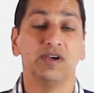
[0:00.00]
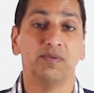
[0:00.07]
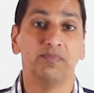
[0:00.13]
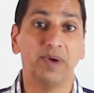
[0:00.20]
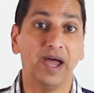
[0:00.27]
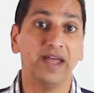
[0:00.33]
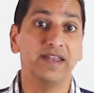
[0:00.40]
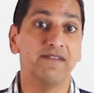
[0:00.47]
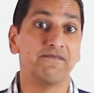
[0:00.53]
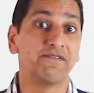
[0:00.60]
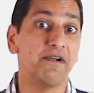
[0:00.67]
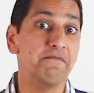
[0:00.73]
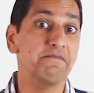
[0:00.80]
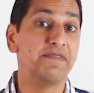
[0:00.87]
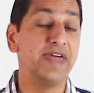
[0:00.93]
But
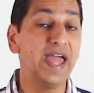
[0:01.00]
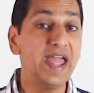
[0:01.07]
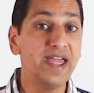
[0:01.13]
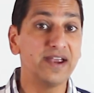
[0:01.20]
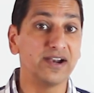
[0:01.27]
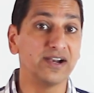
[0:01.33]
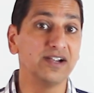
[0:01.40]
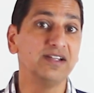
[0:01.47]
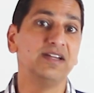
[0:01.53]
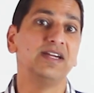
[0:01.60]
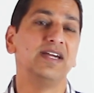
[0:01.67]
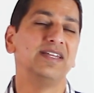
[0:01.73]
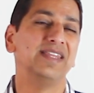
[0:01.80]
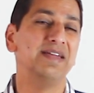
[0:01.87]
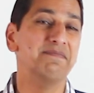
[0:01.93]
from there,
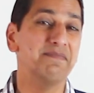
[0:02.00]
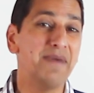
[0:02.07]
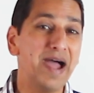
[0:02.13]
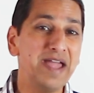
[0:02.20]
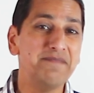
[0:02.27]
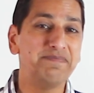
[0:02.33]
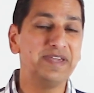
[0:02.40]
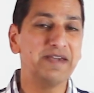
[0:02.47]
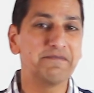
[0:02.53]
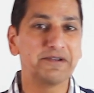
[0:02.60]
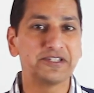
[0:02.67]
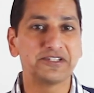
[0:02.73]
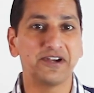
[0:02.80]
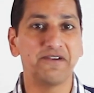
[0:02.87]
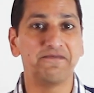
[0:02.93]
they might be able to
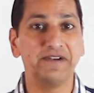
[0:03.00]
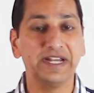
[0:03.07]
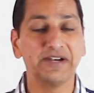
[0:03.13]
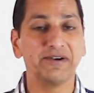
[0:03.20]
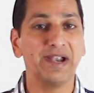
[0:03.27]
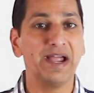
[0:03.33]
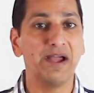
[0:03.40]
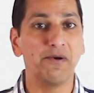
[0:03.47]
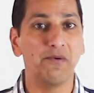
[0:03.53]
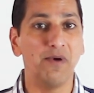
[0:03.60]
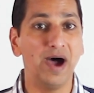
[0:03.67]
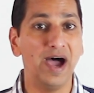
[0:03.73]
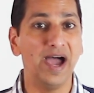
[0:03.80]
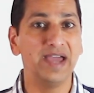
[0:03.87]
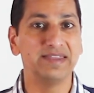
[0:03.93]
start figuring out
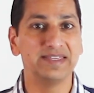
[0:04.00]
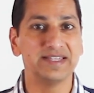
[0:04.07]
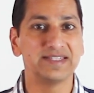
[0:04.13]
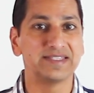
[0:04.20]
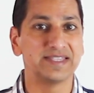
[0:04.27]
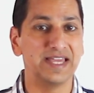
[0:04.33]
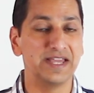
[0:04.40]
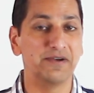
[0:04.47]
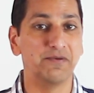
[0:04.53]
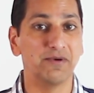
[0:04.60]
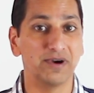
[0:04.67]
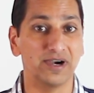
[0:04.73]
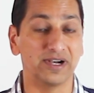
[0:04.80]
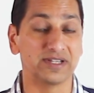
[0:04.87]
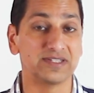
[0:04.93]
why this thing
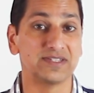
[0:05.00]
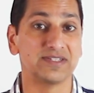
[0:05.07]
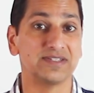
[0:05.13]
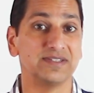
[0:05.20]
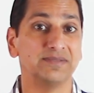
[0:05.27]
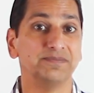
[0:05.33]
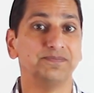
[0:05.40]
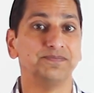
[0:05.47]
works.